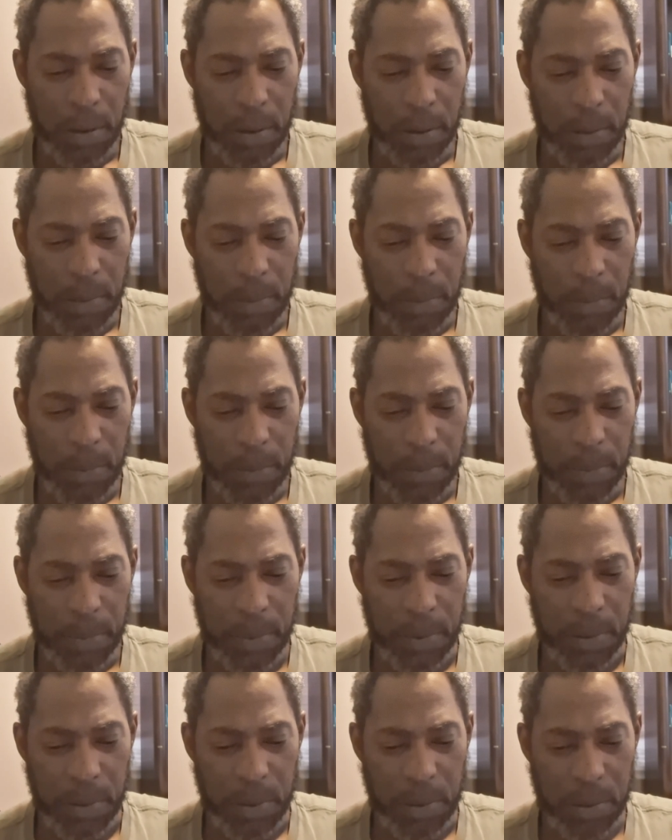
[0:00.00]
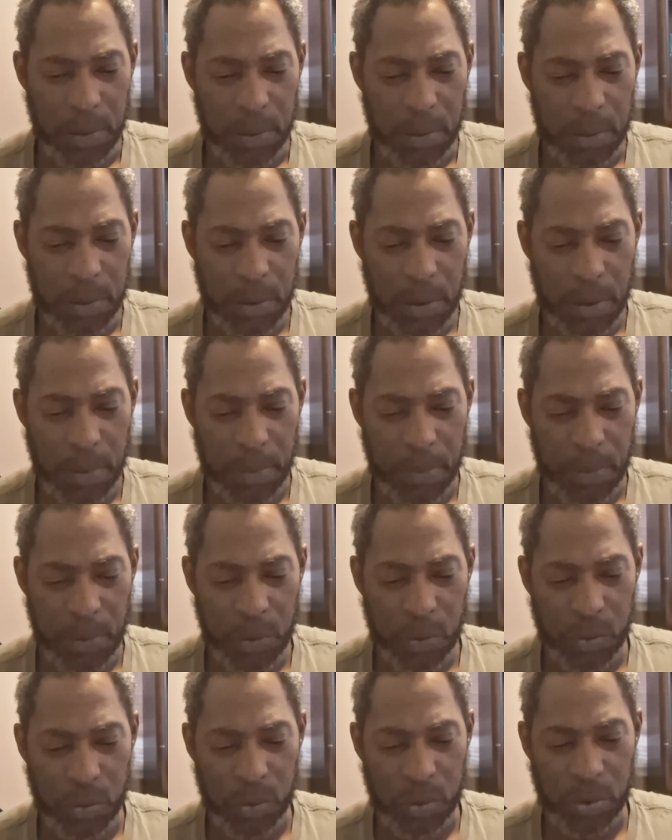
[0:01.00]
It must be hooked to some
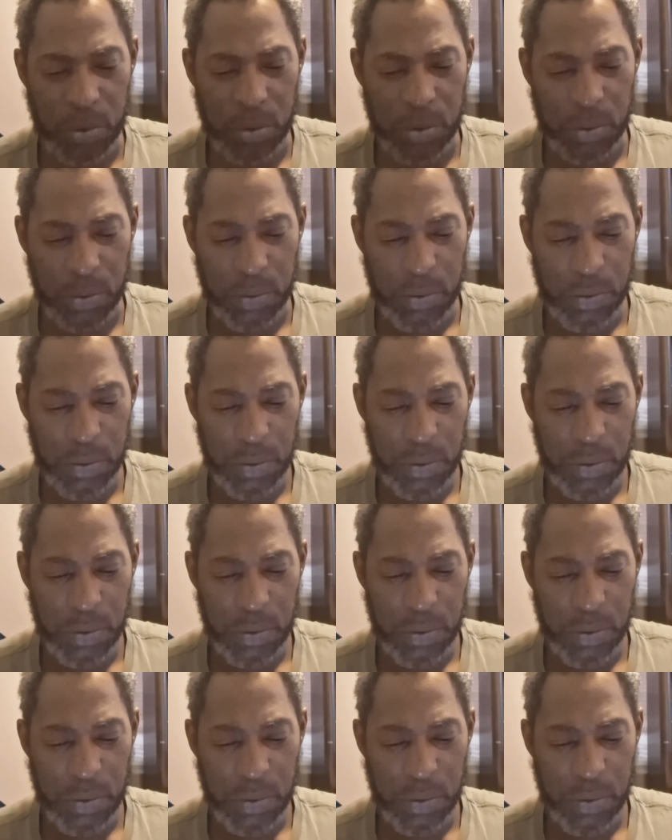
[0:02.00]
Bluetooth.